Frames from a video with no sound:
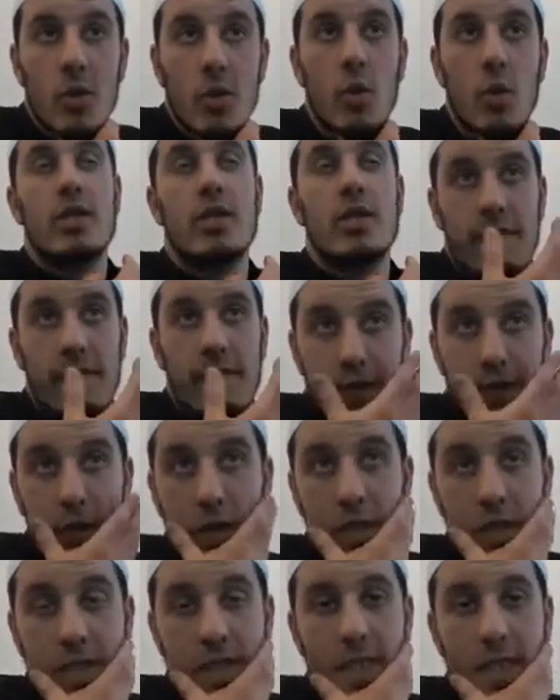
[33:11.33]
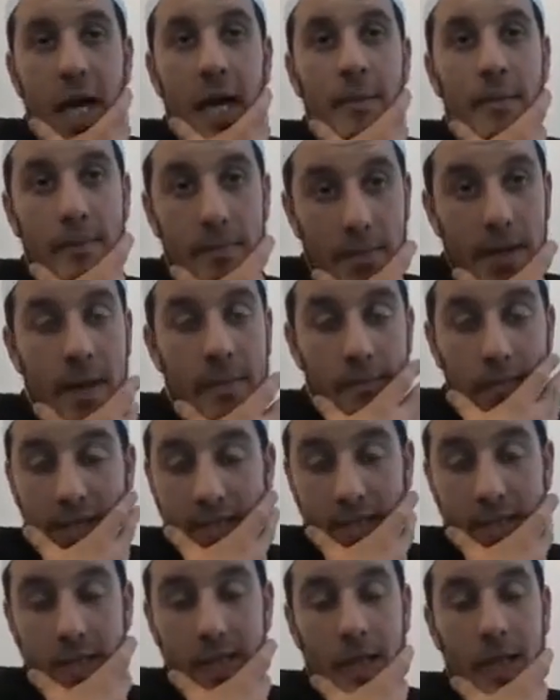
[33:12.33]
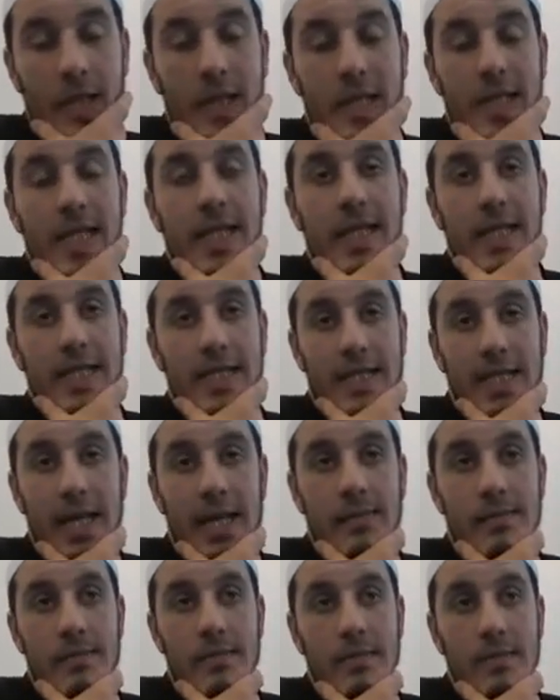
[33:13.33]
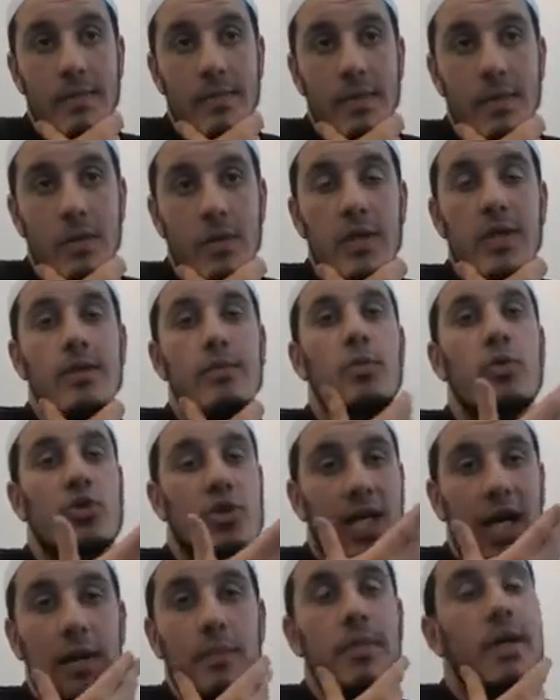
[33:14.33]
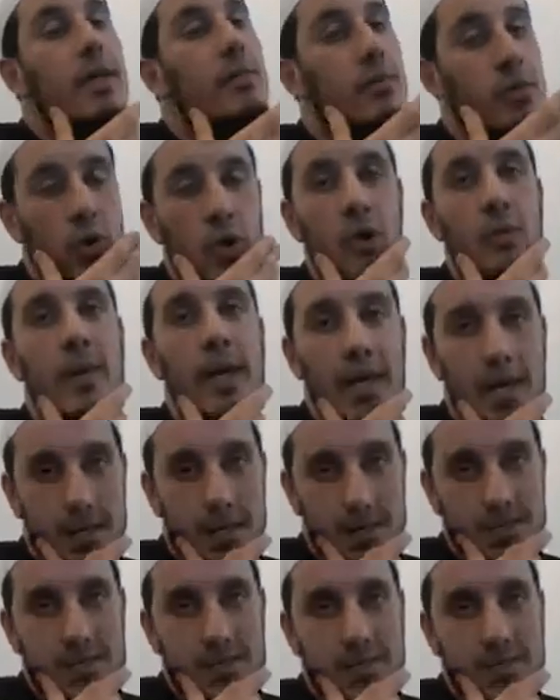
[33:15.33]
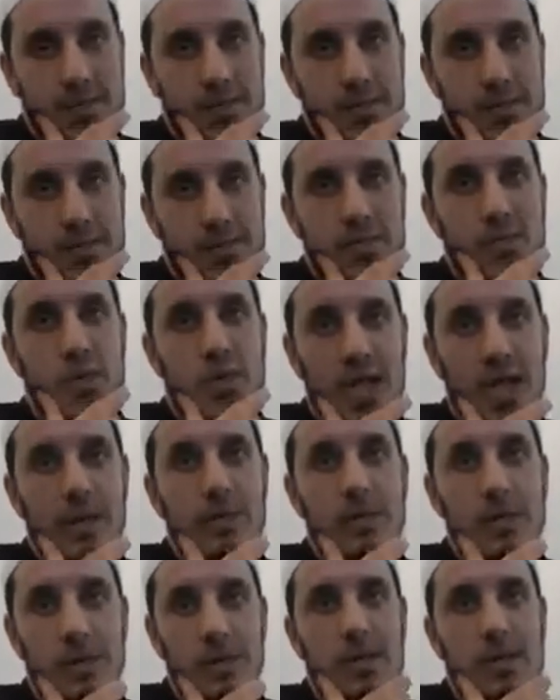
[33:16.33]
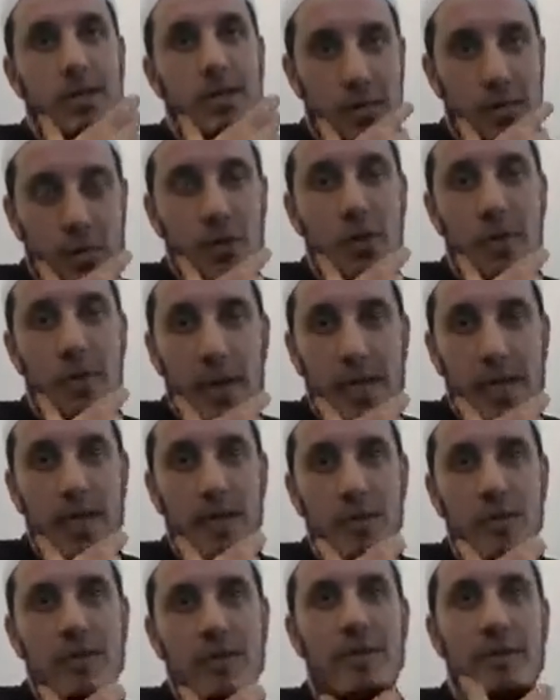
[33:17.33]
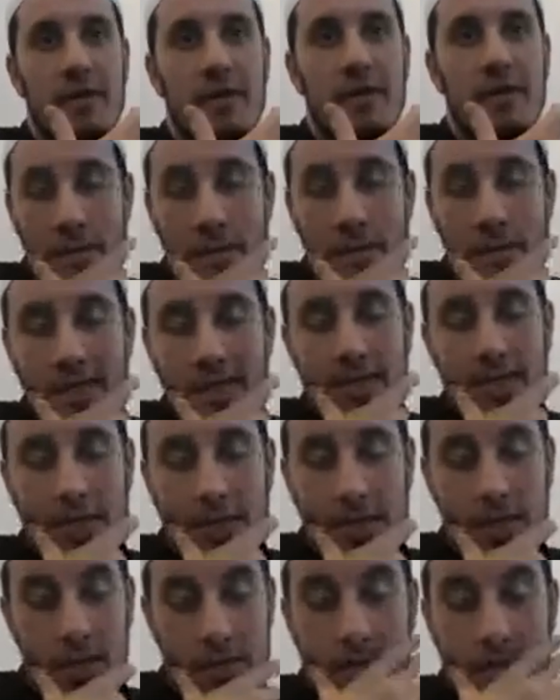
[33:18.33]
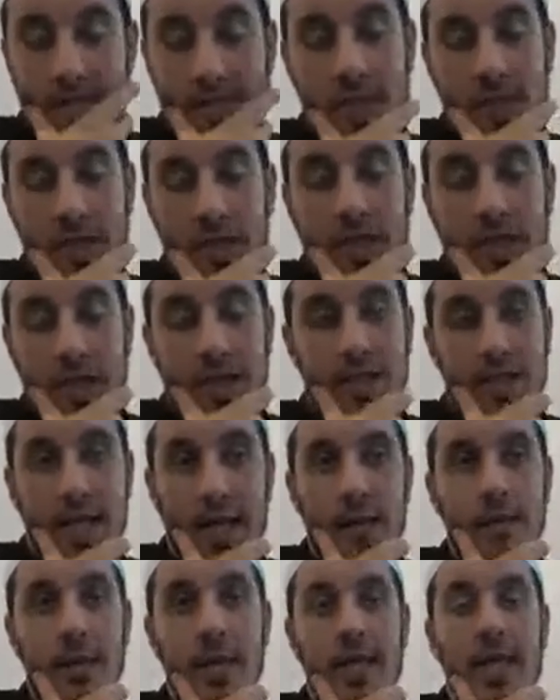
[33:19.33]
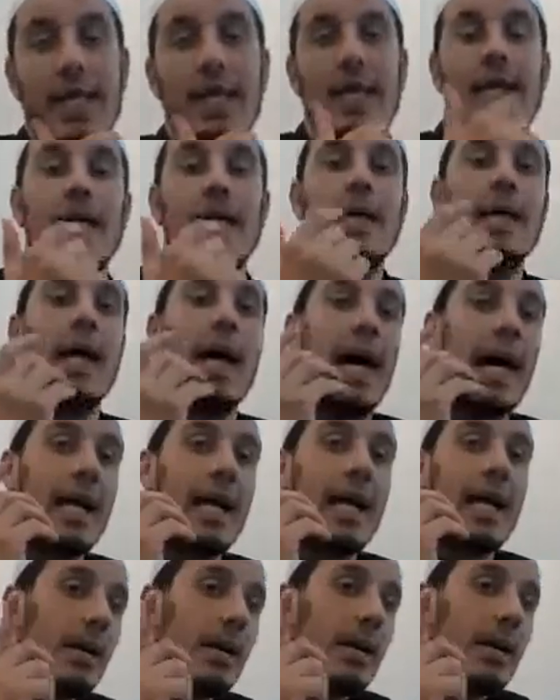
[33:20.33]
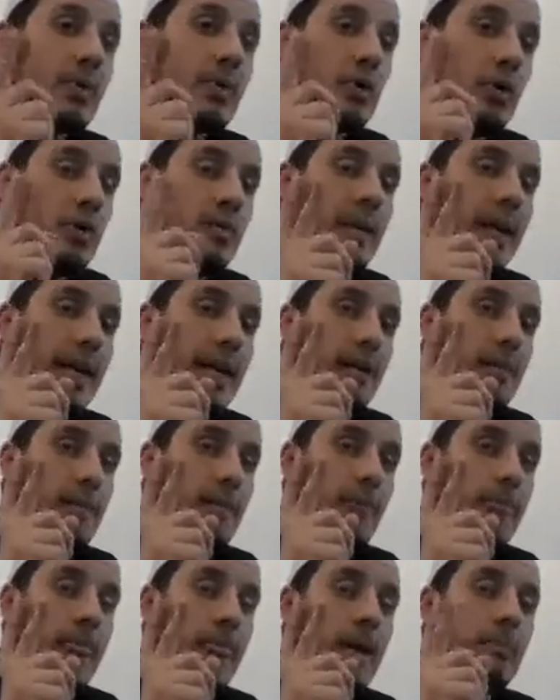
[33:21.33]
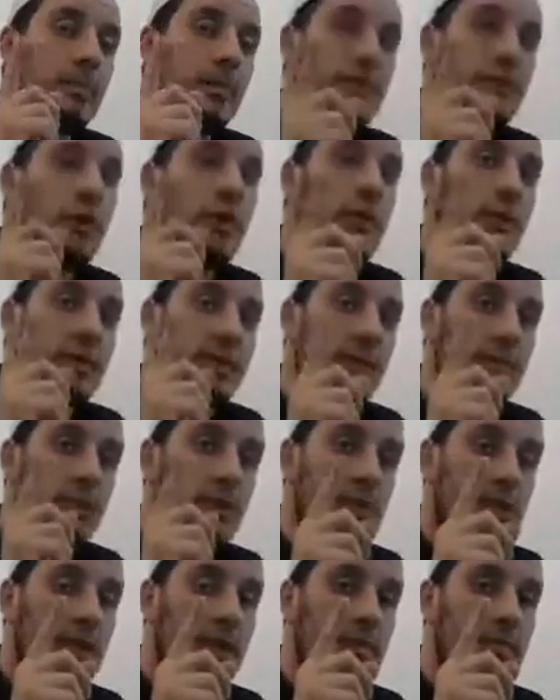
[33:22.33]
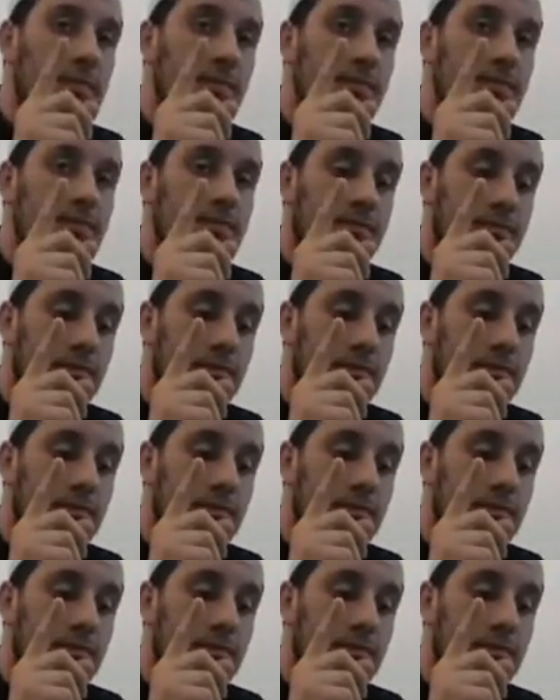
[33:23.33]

who is the first ambassador in Islam, who is Mus'ab ibn Umair. Mus'ab ibn Umair, who's the first ambassador, ambassador in Islam. And Mus'ab ibn Umair, before he was a Muslim,